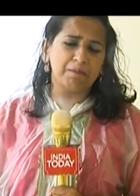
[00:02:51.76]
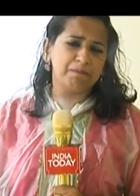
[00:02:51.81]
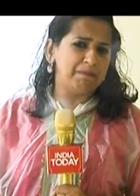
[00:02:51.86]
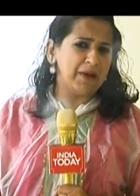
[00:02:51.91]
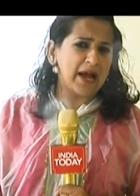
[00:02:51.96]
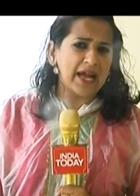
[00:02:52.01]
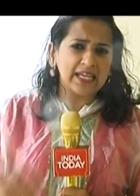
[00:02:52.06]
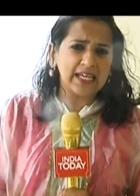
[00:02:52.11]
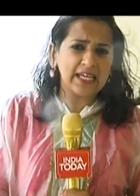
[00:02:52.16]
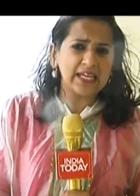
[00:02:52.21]

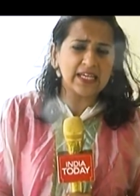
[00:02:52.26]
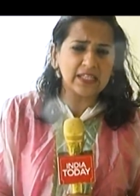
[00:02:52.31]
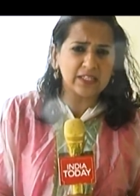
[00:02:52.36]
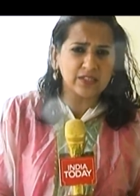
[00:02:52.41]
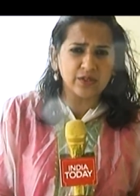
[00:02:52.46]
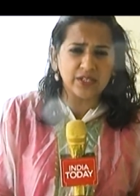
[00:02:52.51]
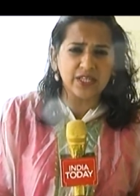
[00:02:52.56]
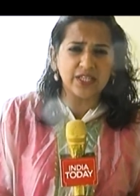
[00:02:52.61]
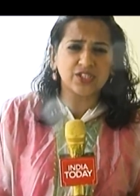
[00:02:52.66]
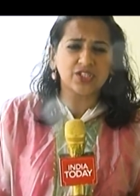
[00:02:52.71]
banging
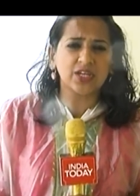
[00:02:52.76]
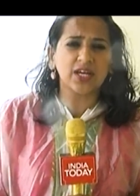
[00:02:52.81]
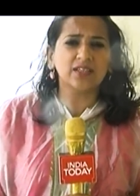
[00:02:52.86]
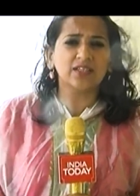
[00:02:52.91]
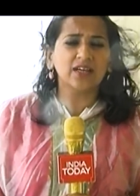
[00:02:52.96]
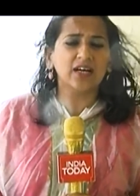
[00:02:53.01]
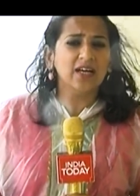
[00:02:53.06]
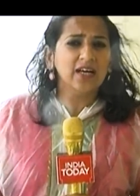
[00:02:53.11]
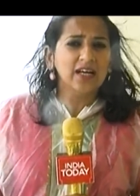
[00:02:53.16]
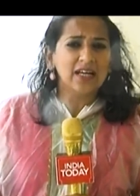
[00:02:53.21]
to each
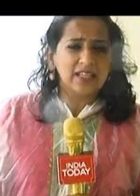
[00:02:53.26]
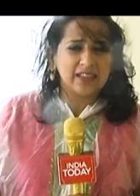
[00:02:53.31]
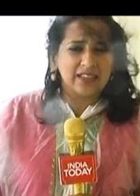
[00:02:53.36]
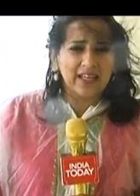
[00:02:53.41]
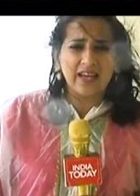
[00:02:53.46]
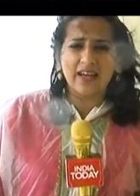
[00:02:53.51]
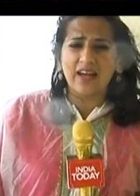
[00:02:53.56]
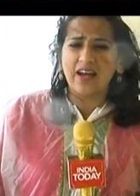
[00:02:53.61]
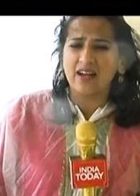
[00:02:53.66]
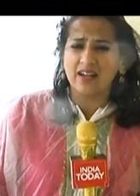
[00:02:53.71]
other.
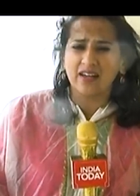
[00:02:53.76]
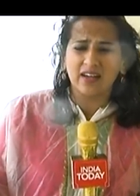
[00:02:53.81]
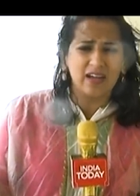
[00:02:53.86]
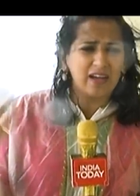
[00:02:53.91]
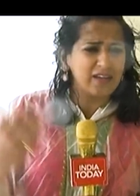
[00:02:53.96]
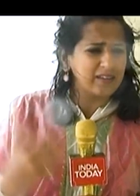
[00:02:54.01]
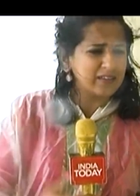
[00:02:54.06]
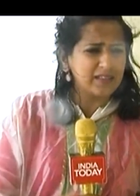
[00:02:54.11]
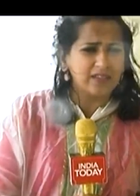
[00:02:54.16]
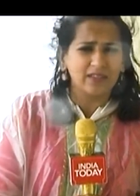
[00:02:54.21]
There are
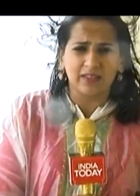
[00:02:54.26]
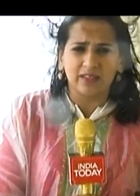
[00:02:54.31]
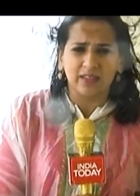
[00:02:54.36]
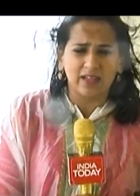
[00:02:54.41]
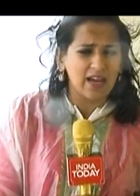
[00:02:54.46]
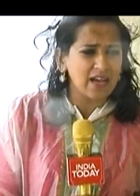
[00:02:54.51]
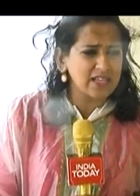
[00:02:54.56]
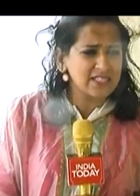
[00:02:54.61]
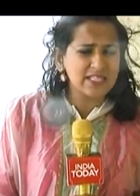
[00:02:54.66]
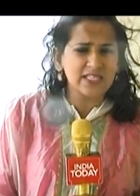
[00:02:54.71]
gla the
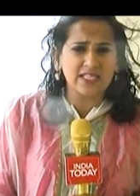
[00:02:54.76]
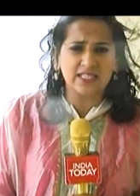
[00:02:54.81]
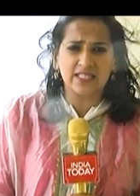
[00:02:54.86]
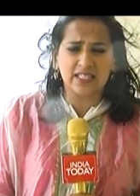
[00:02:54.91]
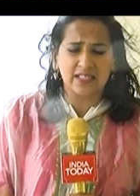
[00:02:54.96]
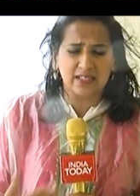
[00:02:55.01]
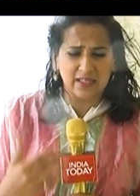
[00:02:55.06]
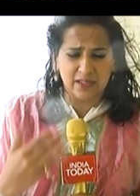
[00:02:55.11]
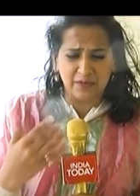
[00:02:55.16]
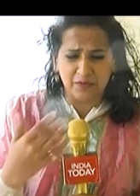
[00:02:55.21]
glasses,
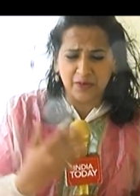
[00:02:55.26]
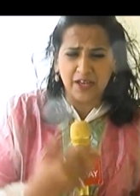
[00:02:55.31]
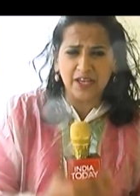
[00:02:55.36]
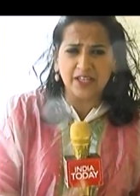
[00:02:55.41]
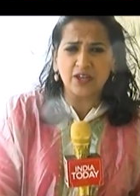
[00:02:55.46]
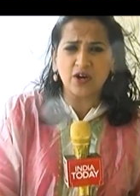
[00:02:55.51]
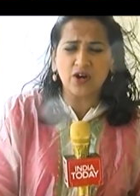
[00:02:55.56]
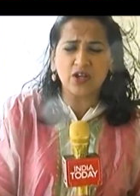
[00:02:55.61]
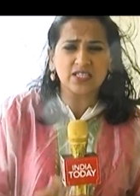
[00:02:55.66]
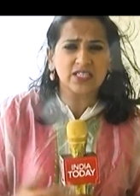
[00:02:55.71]
the
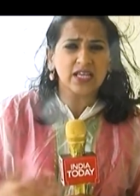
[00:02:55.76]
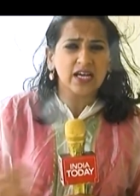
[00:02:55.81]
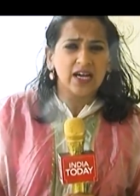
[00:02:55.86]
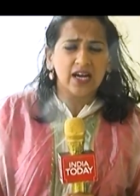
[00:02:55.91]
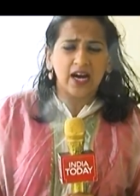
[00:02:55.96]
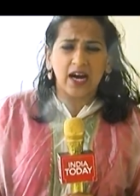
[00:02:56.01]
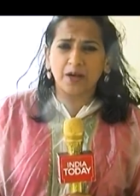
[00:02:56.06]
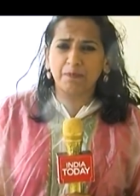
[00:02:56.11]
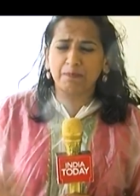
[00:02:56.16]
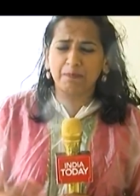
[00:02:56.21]
windows
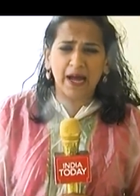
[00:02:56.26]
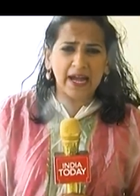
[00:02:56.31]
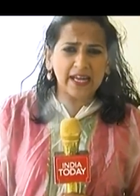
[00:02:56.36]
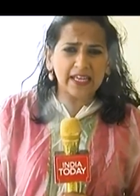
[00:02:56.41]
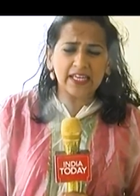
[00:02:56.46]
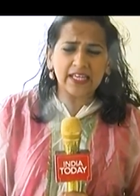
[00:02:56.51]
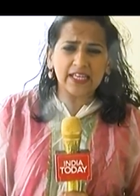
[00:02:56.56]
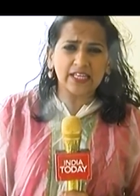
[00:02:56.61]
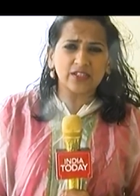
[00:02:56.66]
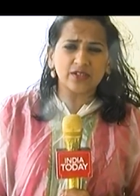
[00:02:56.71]
are
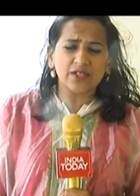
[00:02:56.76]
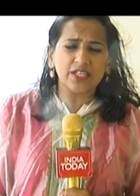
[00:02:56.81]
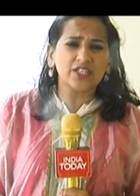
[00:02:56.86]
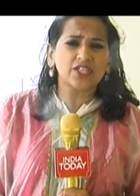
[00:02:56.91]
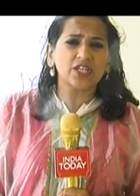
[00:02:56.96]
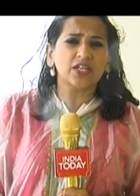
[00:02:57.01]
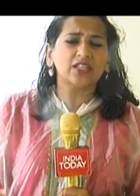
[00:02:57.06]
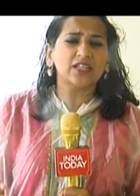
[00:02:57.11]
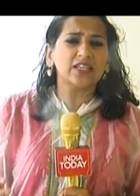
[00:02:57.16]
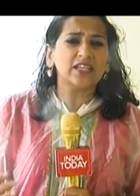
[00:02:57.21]
banging into each
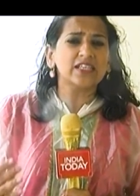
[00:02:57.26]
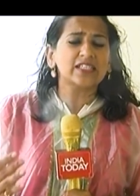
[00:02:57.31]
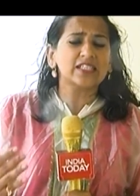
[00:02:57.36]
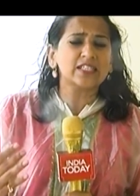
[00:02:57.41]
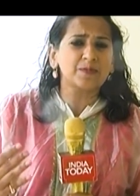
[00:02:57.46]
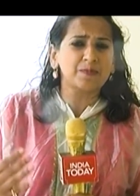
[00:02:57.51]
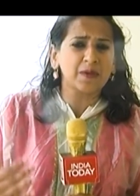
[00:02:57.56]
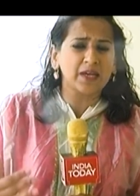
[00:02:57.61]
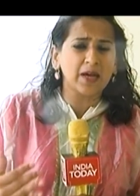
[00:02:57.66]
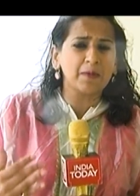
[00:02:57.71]
other. It
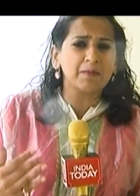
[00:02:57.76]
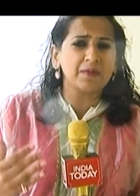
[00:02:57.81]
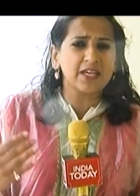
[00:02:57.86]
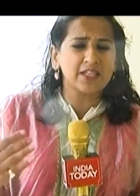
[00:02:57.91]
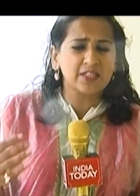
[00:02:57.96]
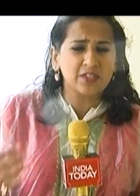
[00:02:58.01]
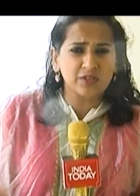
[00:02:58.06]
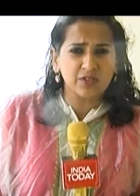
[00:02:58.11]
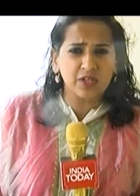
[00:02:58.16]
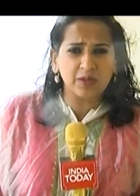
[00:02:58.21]
has become
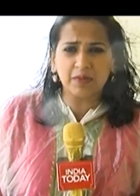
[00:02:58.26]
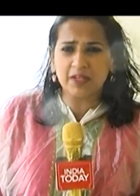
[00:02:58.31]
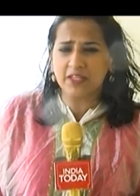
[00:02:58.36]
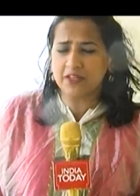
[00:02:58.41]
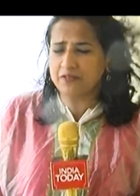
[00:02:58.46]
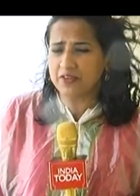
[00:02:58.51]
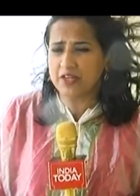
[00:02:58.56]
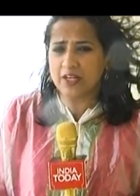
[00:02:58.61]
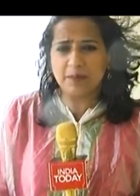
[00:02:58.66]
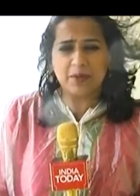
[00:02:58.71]
extremely
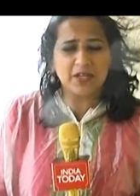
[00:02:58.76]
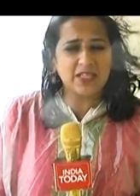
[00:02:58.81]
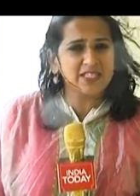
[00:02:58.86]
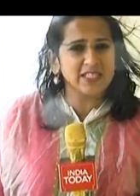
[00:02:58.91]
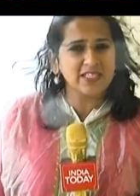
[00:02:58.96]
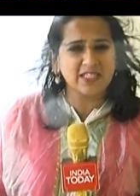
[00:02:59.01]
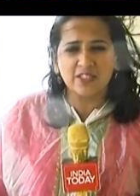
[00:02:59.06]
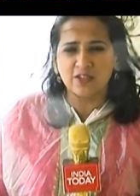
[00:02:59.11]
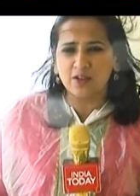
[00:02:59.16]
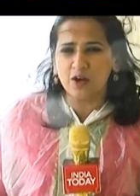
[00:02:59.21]
difficult because
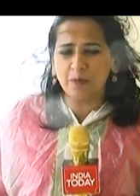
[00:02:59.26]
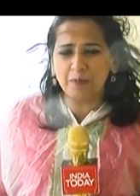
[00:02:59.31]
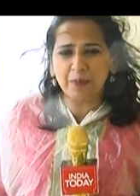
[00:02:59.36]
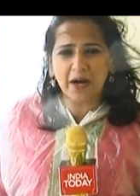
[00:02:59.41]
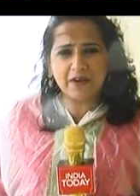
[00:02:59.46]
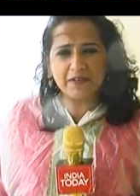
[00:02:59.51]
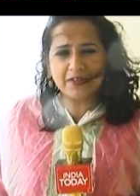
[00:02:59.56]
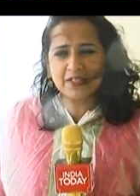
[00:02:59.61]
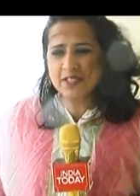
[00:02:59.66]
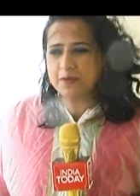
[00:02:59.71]
there's no
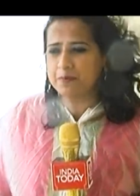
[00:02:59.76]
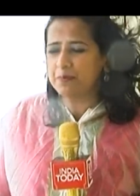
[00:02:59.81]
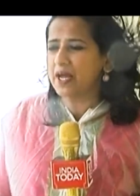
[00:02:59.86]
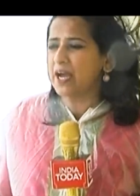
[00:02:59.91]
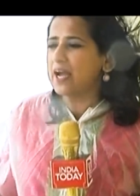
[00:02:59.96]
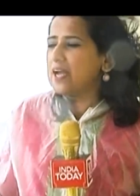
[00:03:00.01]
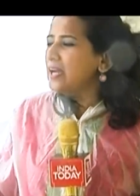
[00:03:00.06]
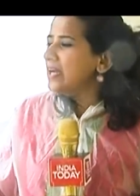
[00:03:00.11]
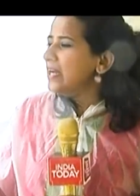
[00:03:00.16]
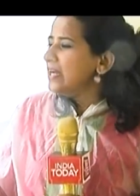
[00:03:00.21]
power
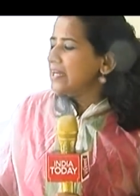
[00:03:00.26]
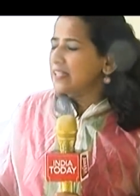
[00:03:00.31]
supply.